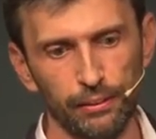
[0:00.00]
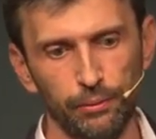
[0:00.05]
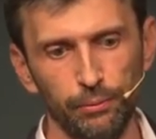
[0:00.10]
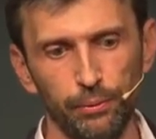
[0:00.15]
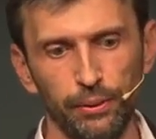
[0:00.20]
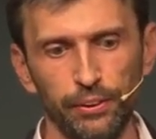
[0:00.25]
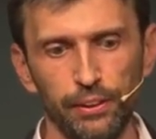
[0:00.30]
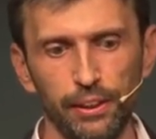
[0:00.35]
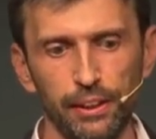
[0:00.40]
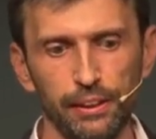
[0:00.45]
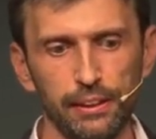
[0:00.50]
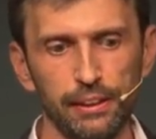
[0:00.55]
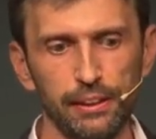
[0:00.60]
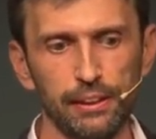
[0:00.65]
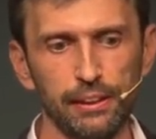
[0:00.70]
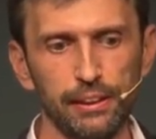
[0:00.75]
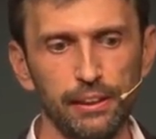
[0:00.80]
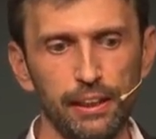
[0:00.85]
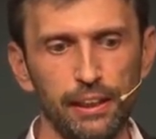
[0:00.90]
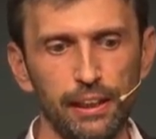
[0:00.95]
with
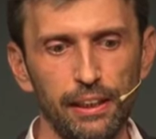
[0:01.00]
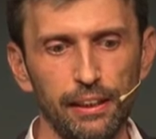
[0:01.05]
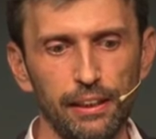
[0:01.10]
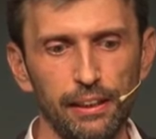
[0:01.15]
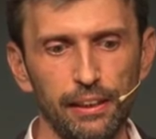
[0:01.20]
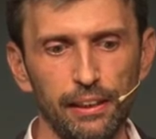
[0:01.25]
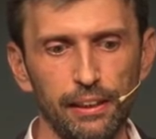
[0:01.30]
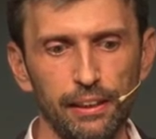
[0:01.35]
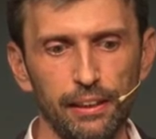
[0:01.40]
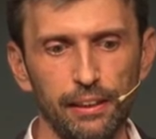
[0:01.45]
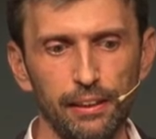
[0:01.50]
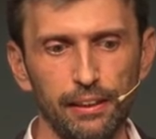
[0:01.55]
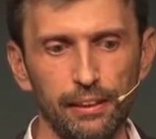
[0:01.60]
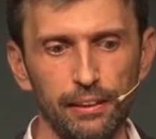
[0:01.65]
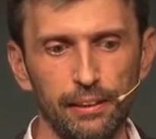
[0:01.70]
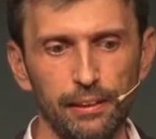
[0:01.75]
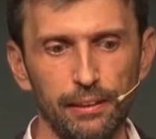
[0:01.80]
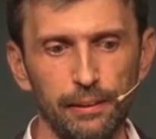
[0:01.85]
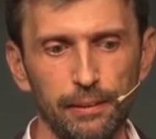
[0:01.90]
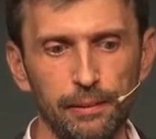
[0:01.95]
us, and
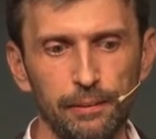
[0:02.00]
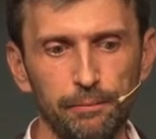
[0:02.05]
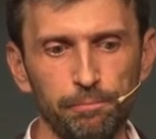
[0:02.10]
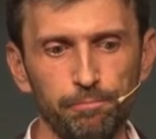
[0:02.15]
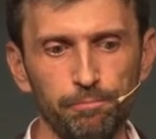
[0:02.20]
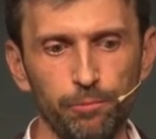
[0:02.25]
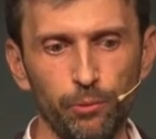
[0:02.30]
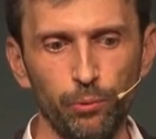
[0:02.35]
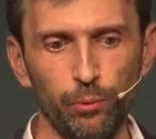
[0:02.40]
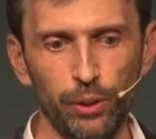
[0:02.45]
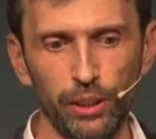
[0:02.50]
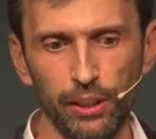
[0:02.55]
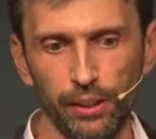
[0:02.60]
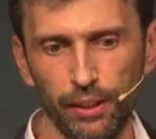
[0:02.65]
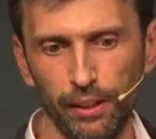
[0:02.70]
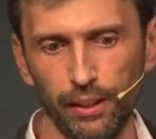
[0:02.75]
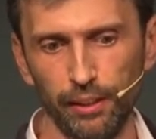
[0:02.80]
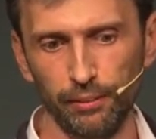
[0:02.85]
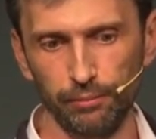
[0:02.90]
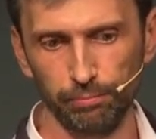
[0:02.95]
we
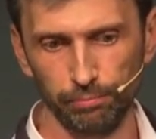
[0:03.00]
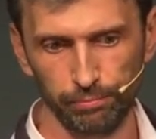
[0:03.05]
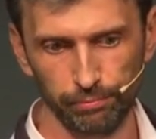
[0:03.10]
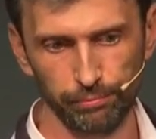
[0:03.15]
are,